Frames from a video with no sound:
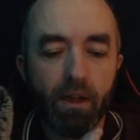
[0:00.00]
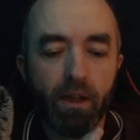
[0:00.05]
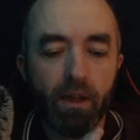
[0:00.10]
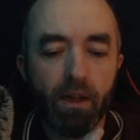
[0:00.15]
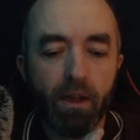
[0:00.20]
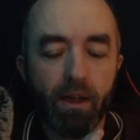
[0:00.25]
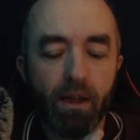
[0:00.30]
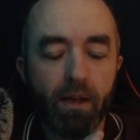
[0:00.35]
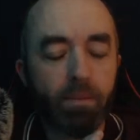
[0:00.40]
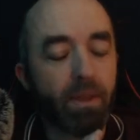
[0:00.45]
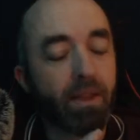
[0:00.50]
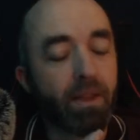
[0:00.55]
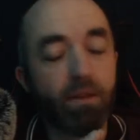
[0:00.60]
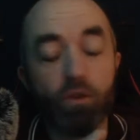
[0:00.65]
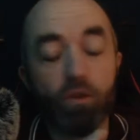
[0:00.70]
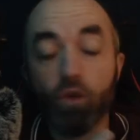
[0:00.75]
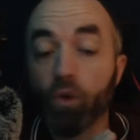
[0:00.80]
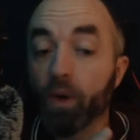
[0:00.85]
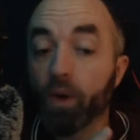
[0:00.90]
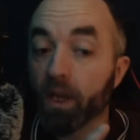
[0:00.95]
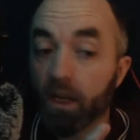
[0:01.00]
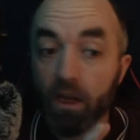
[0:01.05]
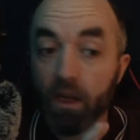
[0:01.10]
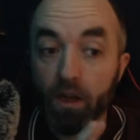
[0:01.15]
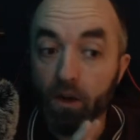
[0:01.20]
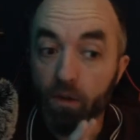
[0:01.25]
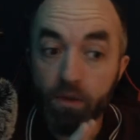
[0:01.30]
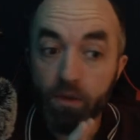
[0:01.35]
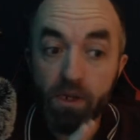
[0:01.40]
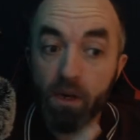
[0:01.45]
I mean, knowing you can
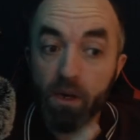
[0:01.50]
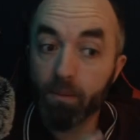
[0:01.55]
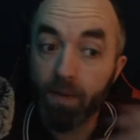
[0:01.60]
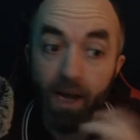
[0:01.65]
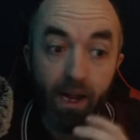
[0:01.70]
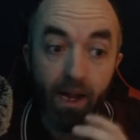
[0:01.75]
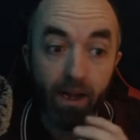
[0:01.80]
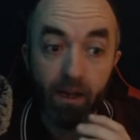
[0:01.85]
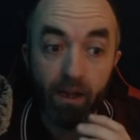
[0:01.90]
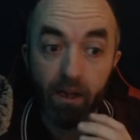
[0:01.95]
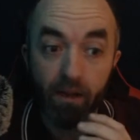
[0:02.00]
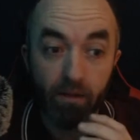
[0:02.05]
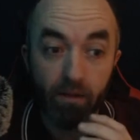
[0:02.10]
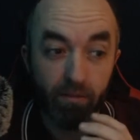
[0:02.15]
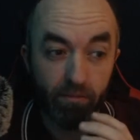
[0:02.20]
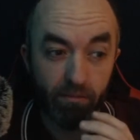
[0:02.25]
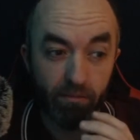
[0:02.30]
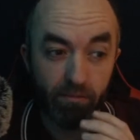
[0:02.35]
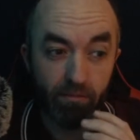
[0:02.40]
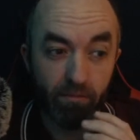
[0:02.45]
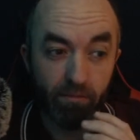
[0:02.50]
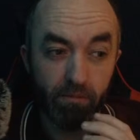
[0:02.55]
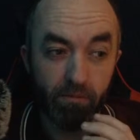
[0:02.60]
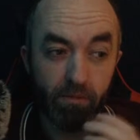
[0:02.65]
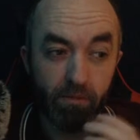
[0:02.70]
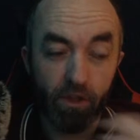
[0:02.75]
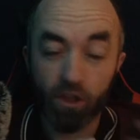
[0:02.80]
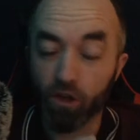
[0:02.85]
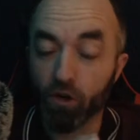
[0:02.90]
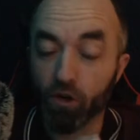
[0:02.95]
always come back,
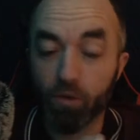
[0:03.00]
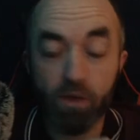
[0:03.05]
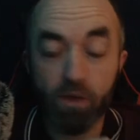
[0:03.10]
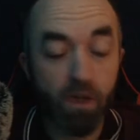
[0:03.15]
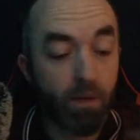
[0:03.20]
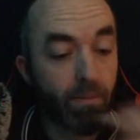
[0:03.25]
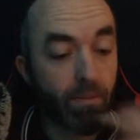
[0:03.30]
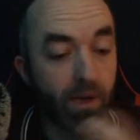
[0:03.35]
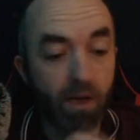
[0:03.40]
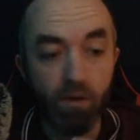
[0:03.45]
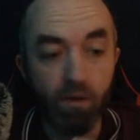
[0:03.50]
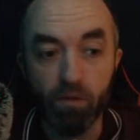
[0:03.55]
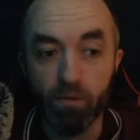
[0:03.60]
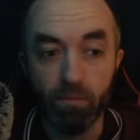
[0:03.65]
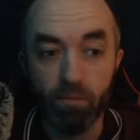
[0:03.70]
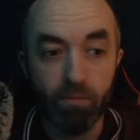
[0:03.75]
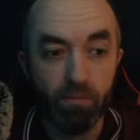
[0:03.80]
you can always come back home.